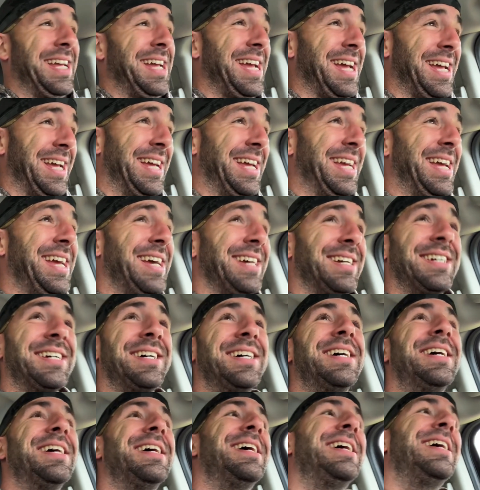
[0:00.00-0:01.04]
it
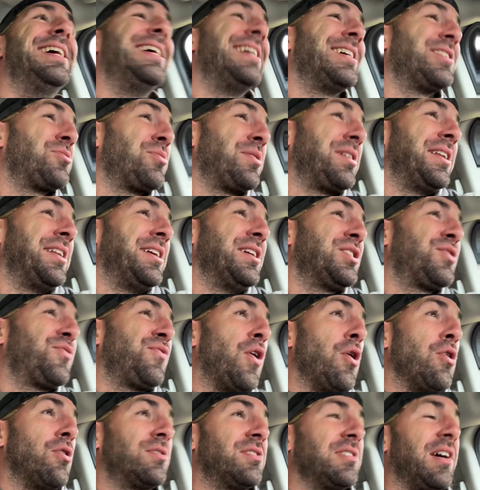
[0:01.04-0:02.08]
is what it is,
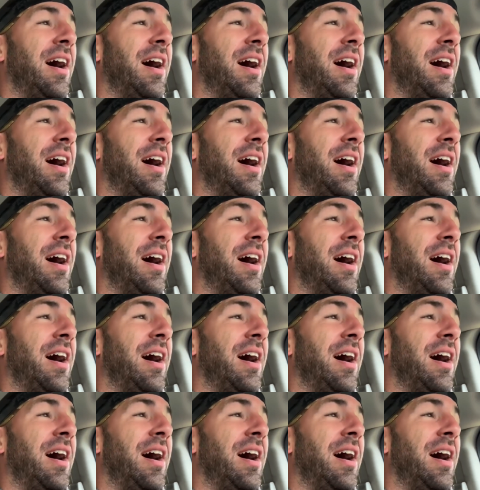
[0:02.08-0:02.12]
folks.